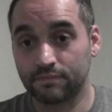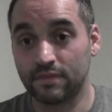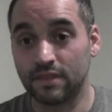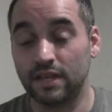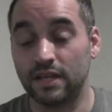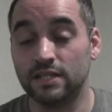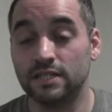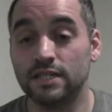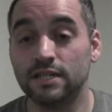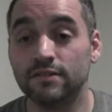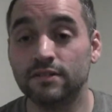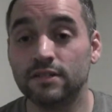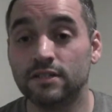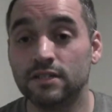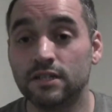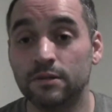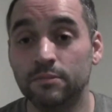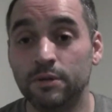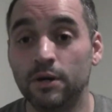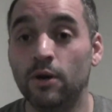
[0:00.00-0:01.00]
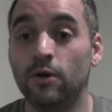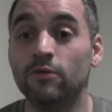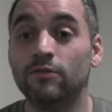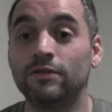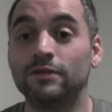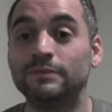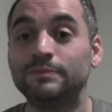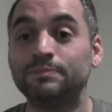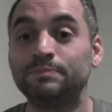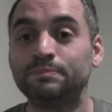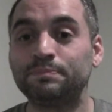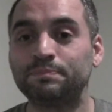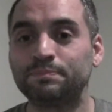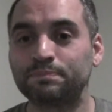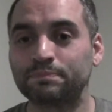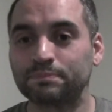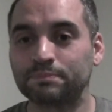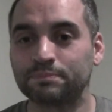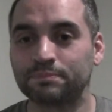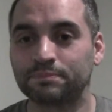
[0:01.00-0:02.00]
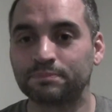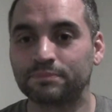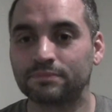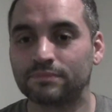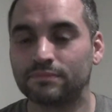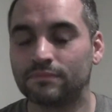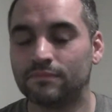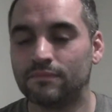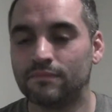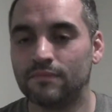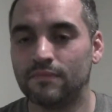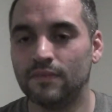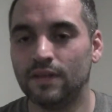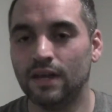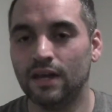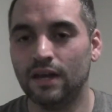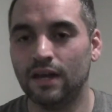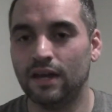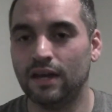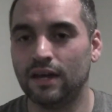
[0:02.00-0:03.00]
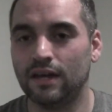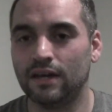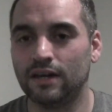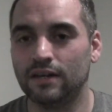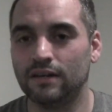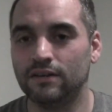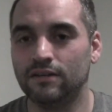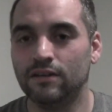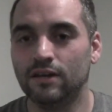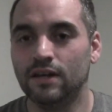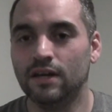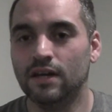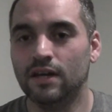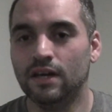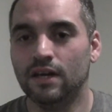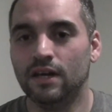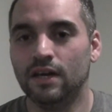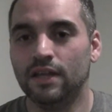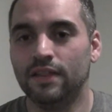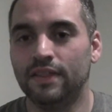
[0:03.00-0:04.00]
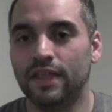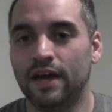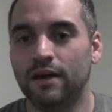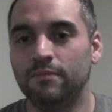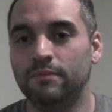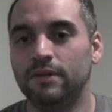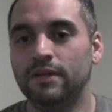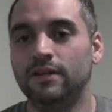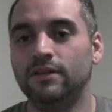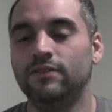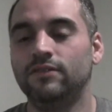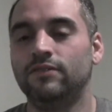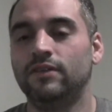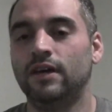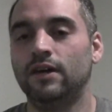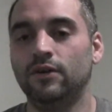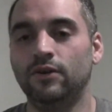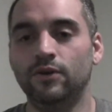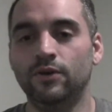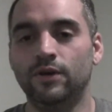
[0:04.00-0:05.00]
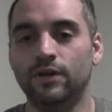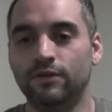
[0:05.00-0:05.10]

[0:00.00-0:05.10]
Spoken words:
Thanksgiving's going to be over, and that means that you